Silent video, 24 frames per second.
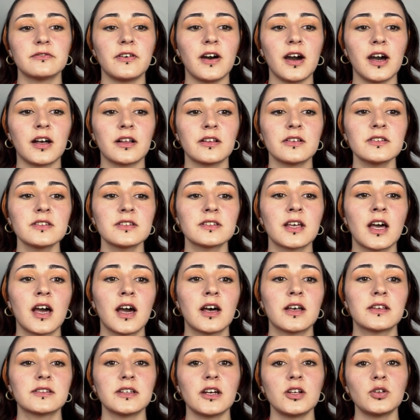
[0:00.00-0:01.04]
files
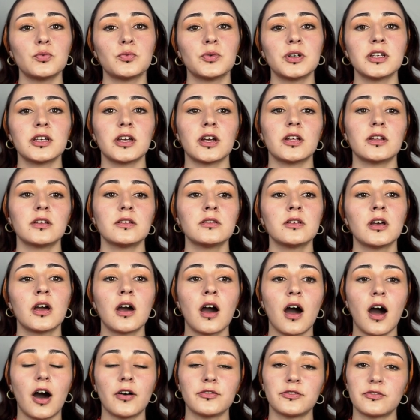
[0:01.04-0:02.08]
that we can,
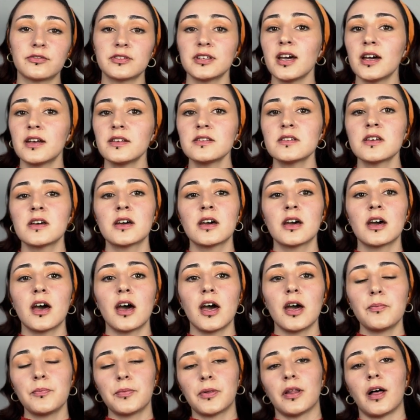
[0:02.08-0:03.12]
after that,
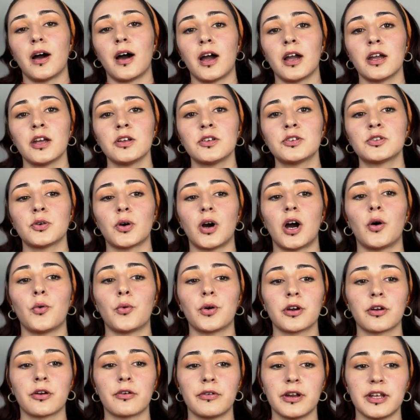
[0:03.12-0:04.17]
apply to
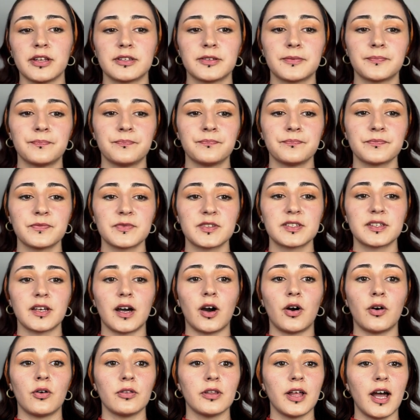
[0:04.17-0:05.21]
our grid.
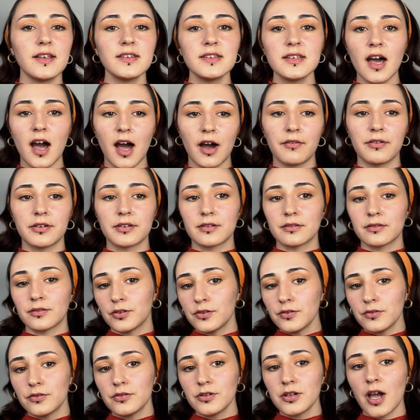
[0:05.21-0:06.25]
So let's have a
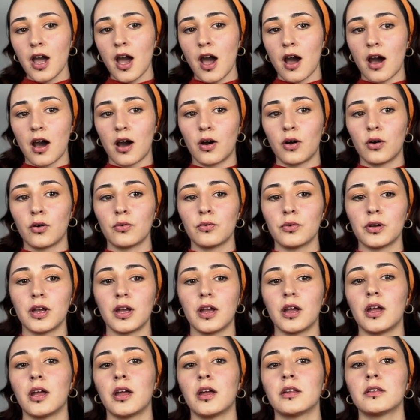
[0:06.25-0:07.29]
look how
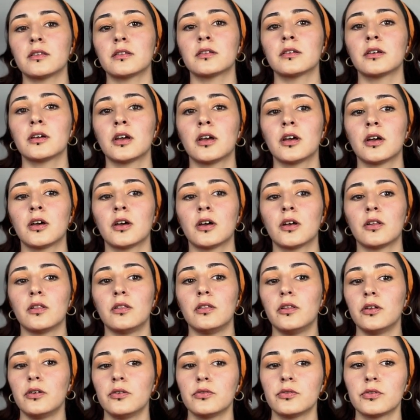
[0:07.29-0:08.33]
it
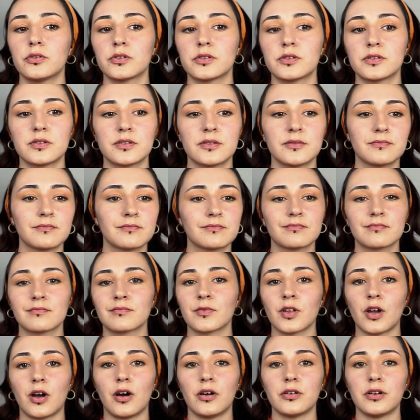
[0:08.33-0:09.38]
looks
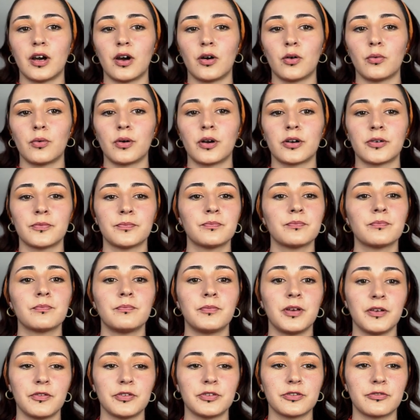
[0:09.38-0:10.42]
on our
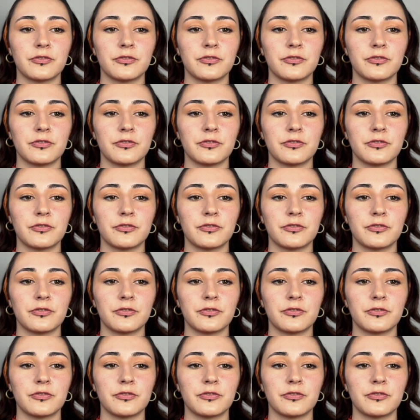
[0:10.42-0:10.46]
pivot